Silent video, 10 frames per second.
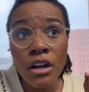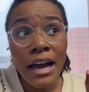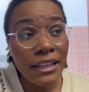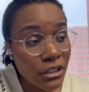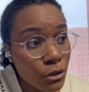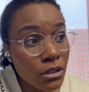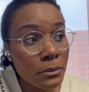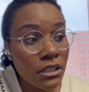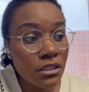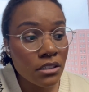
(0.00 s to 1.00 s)
I think you can
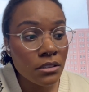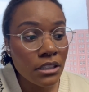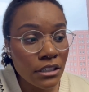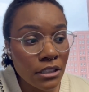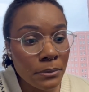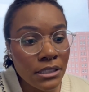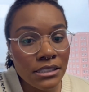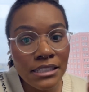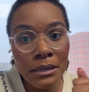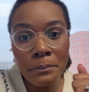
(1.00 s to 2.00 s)
be a good
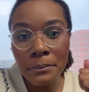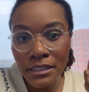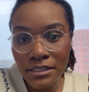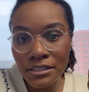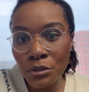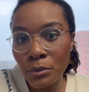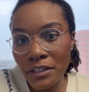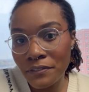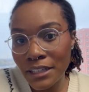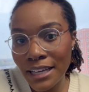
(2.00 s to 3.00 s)
therapist and miss the
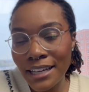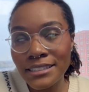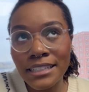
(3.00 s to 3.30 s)
red flags.